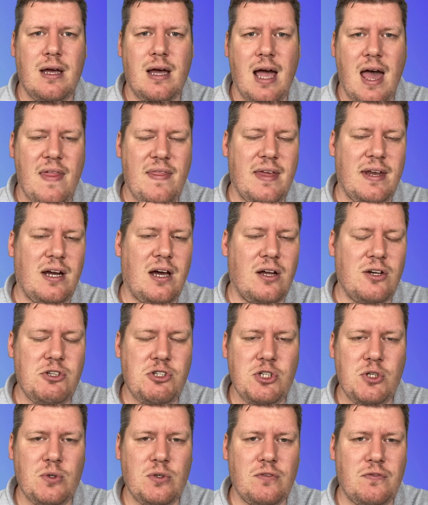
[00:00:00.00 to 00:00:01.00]
And then on
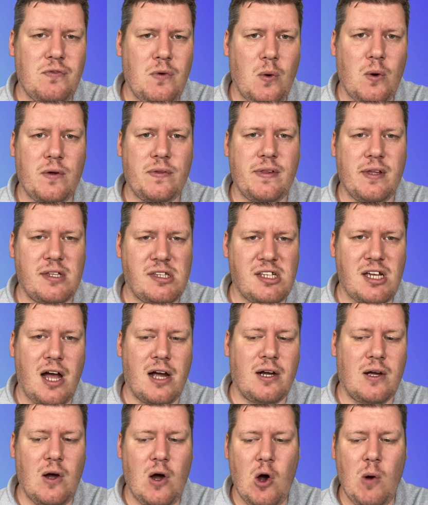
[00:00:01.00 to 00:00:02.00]
June 4th, the
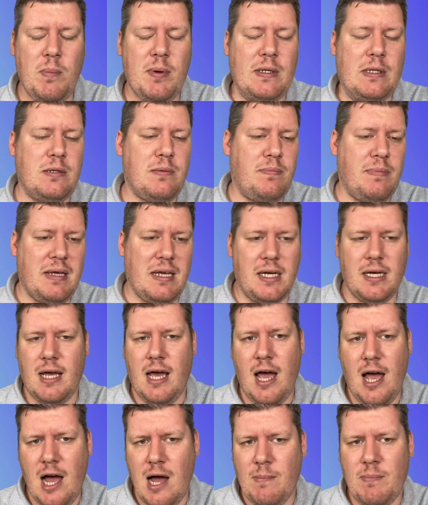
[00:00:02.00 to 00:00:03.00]
stock opened being
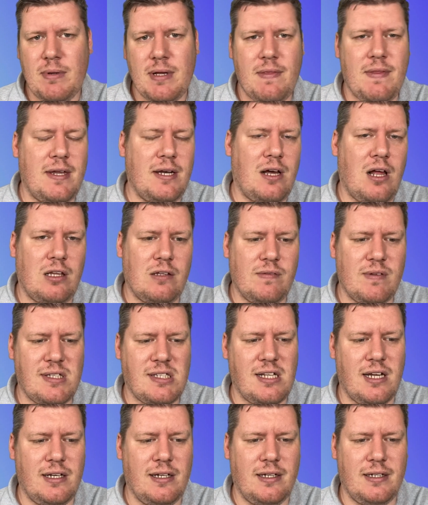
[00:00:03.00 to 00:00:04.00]
up, and then all of a
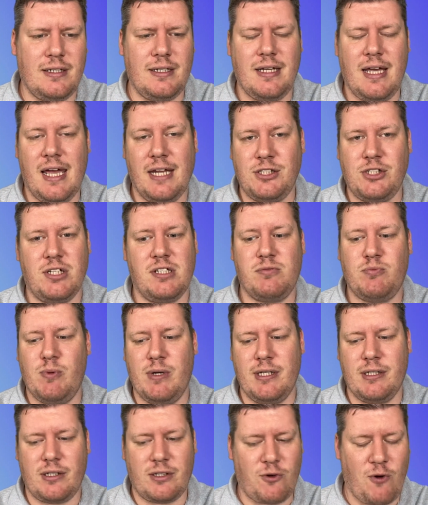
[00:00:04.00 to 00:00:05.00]
sudden it just
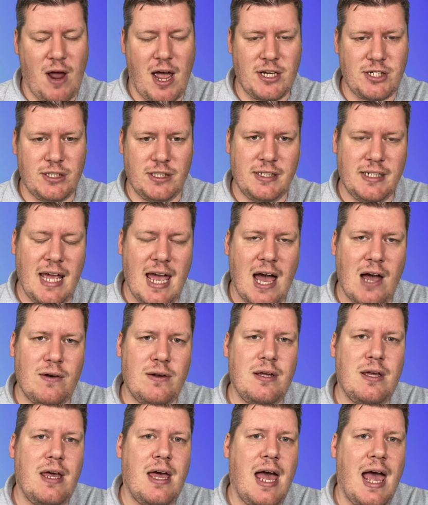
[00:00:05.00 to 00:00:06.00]
went crashing
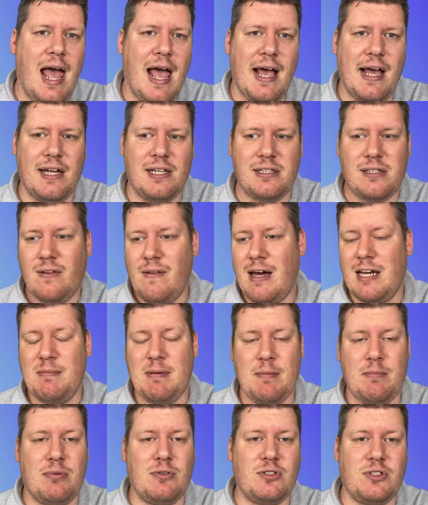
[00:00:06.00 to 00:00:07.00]
down as a lot of
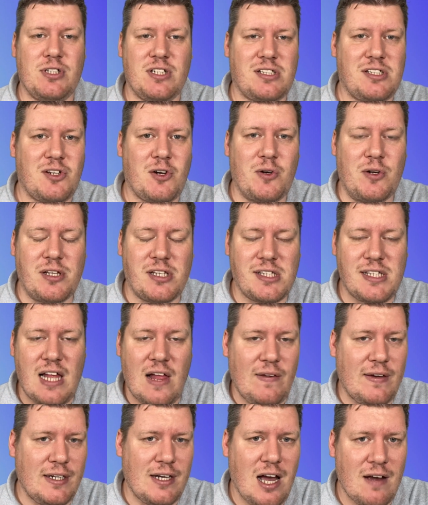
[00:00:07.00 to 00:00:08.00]
people just started
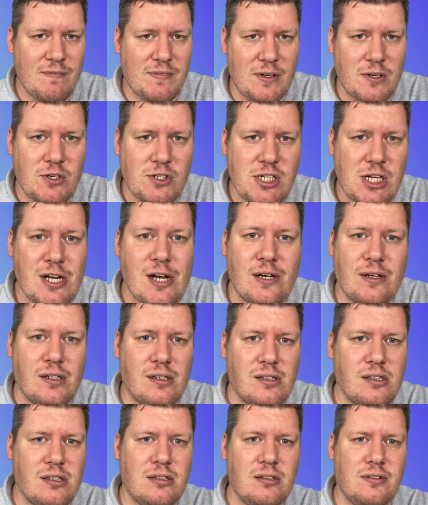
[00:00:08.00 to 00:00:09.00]
selling off their
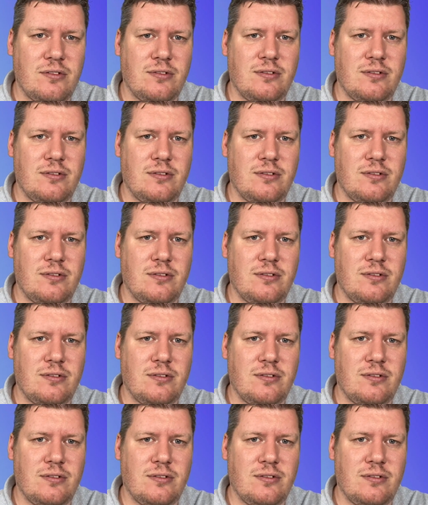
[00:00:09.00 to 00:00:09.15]
shares.